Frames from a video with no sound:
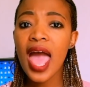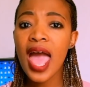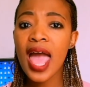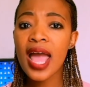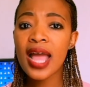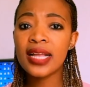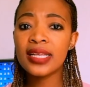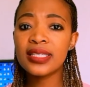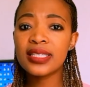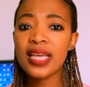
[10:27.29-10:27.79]

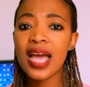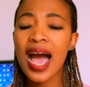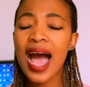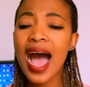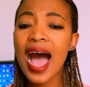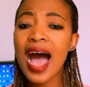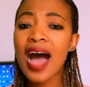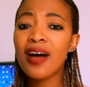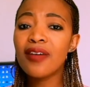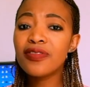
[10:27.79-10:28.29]
and
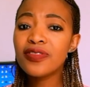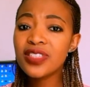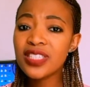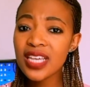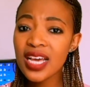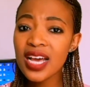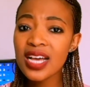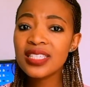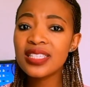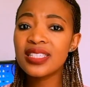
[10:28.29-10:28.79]

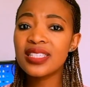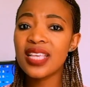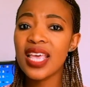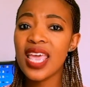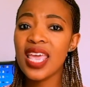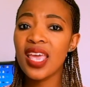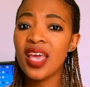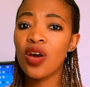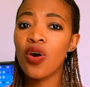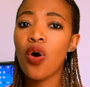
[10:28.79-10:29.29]
after
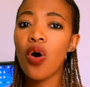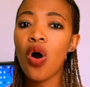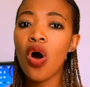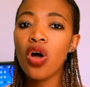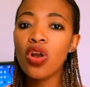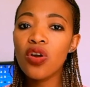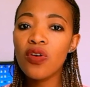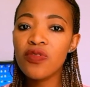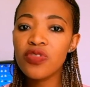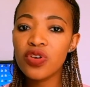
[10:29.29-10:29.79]
seeing
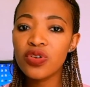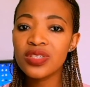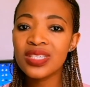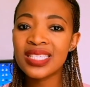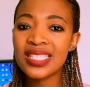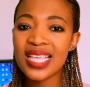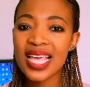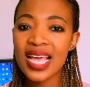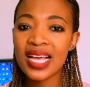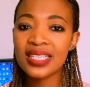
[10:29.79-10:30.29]
all of those
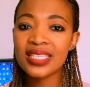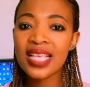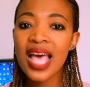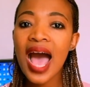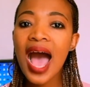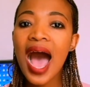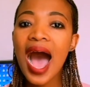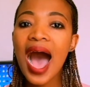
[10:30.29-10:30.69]
things,